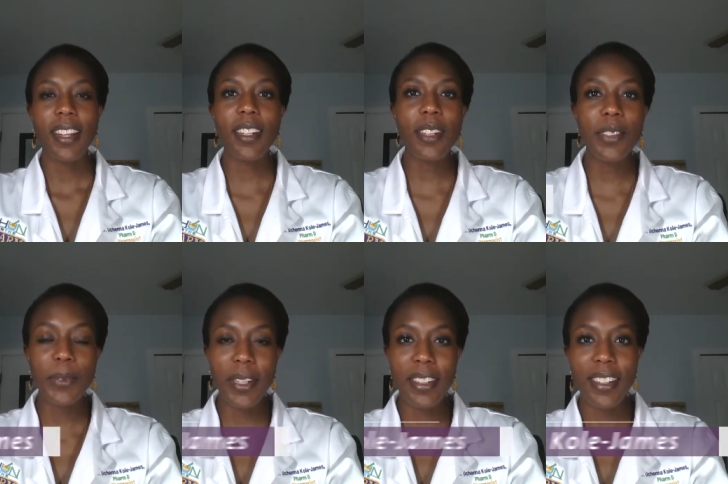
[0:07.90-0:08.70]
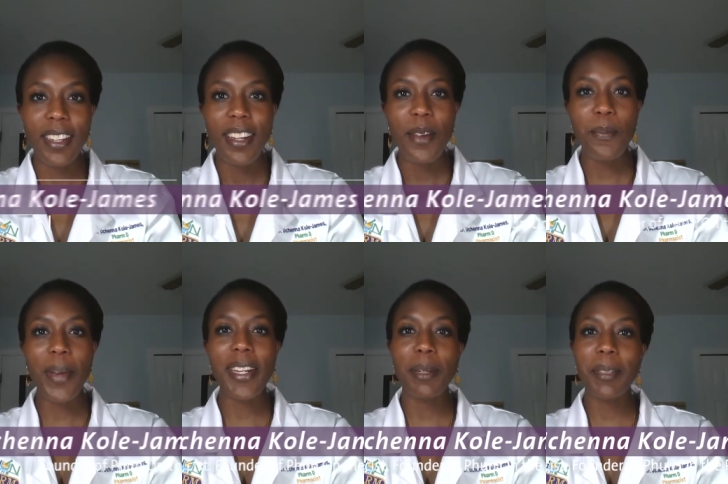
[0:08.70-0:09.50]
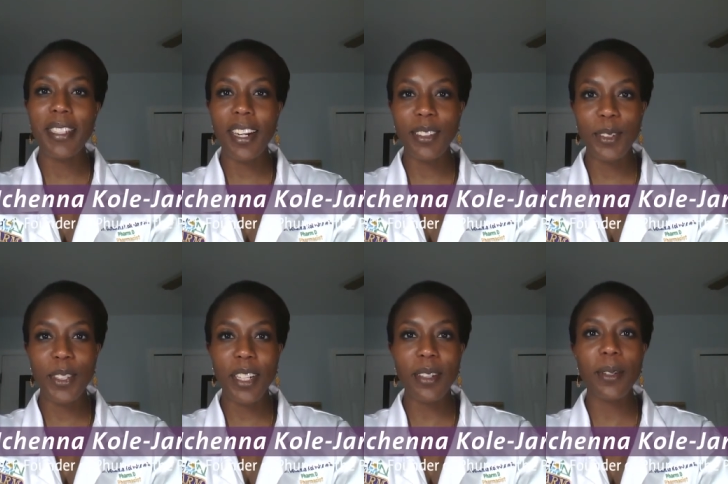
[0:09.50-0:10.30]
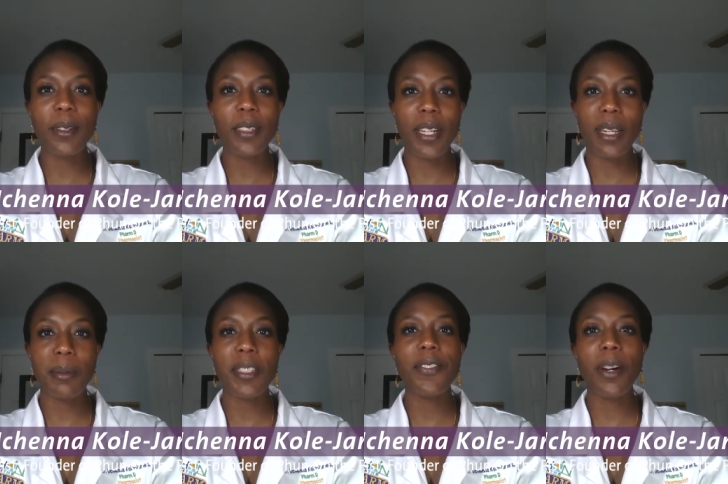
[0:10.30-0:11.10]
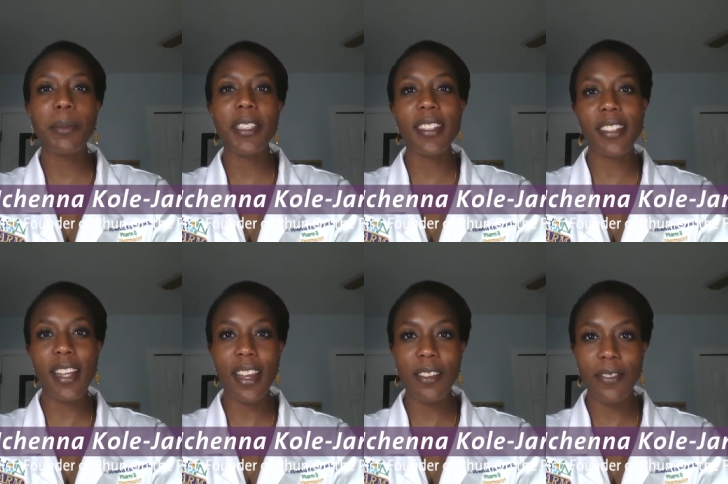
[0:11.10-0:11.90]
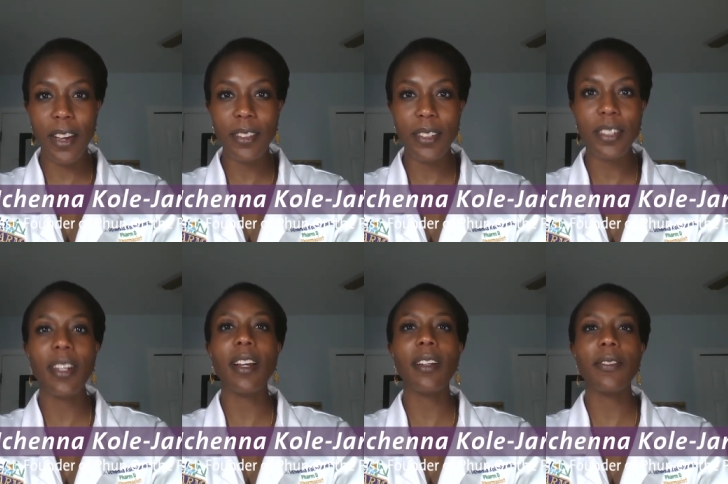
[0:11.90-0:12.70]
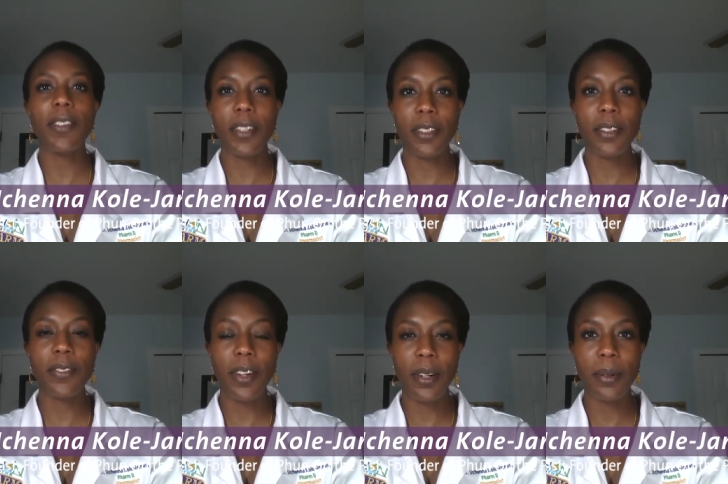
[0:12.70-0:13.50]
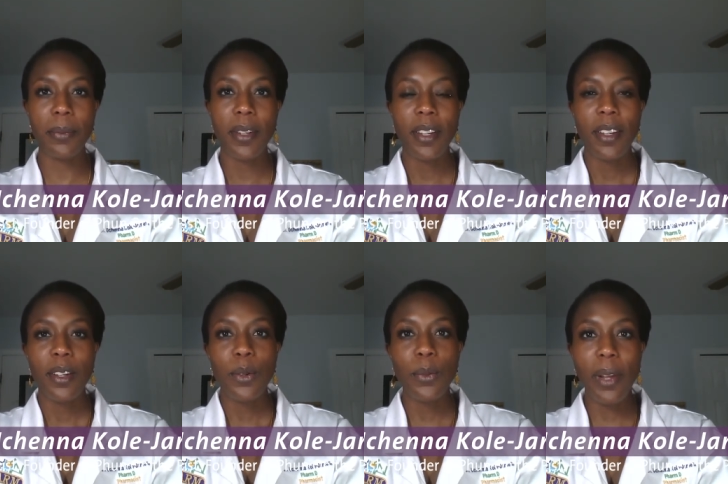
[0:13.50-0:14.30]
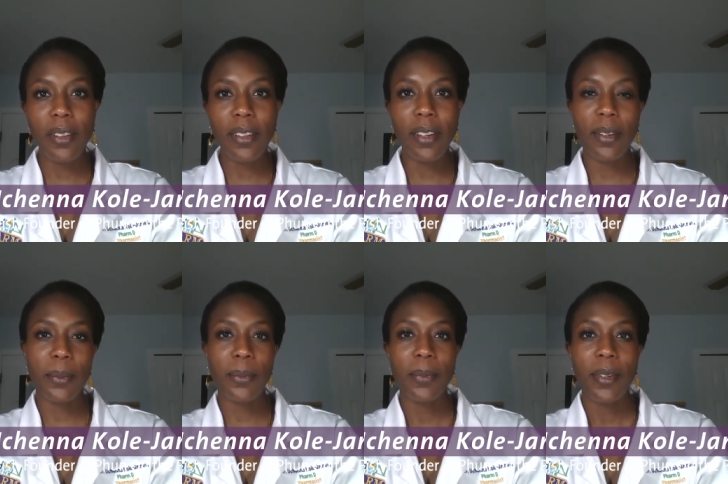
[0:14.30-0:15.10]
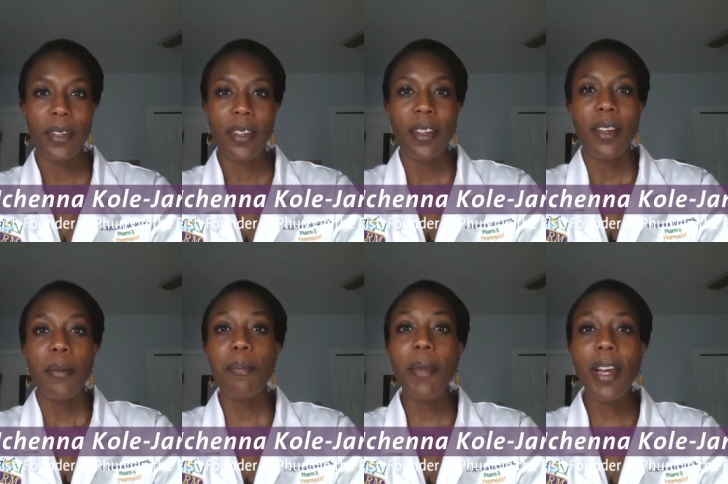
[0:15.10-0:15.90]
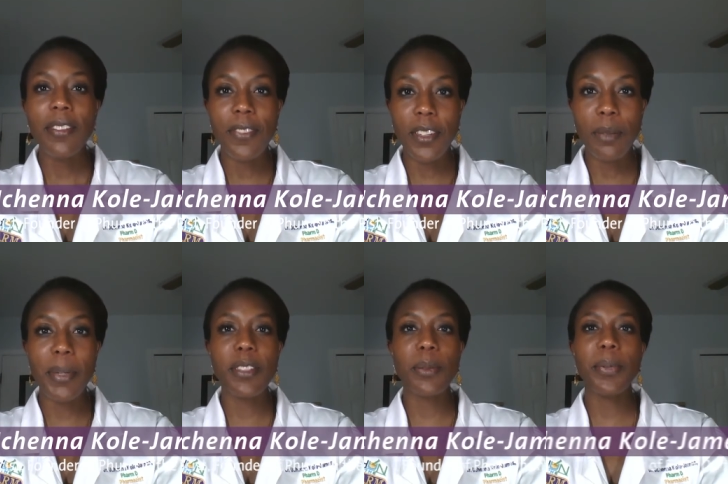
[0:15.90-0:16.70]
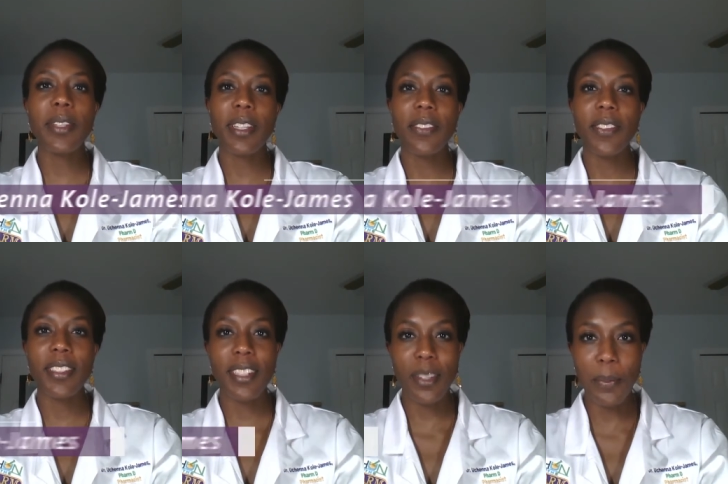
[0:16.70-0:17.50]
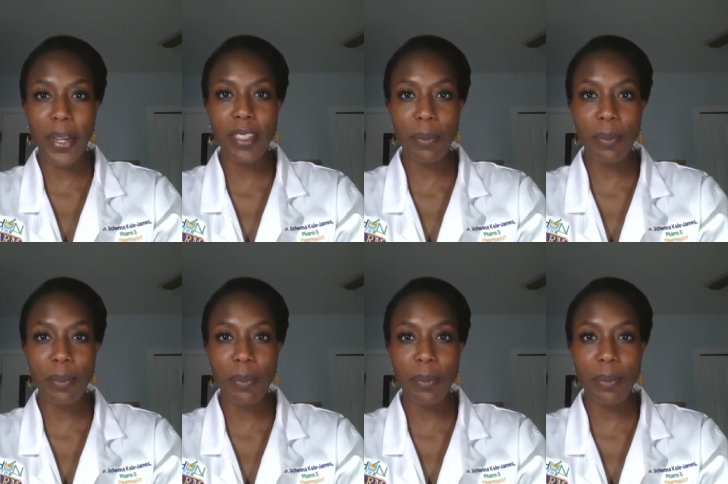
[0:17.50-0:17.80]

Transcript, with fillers: everyone. My name is Dr. Uchenna Kole-James, pharmacist and founder of Phun on the Pharm. Welcome. My fundamental belief is that the best